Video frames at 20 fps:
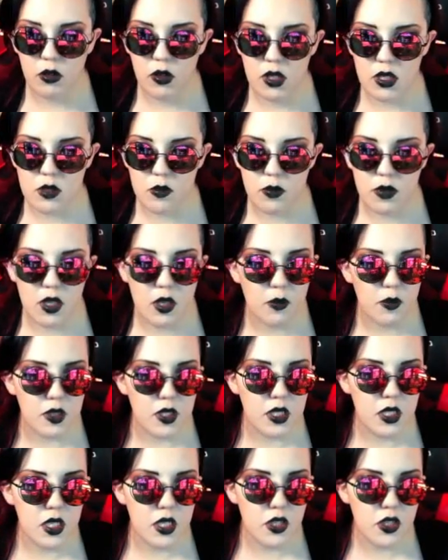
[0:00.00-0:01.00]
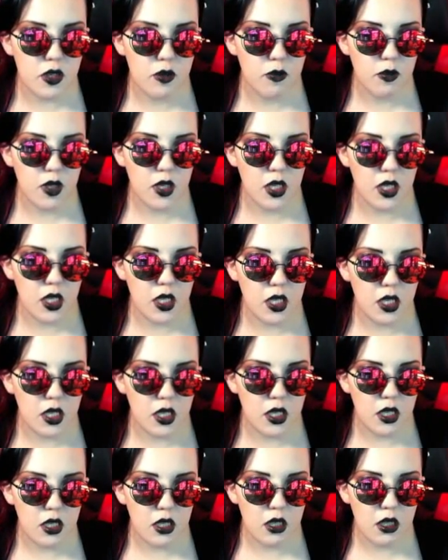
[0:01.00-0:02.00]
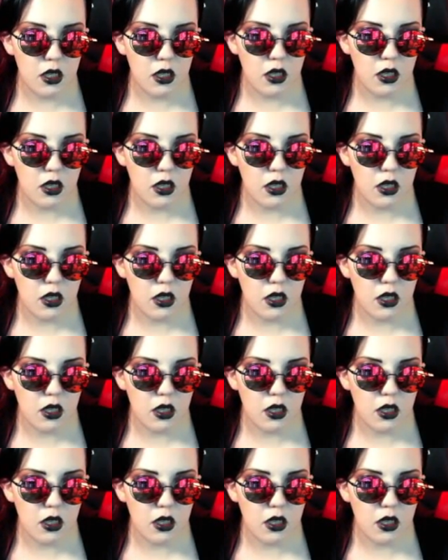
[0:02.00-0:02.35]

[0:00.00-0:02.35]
know, you got some competition, buddy.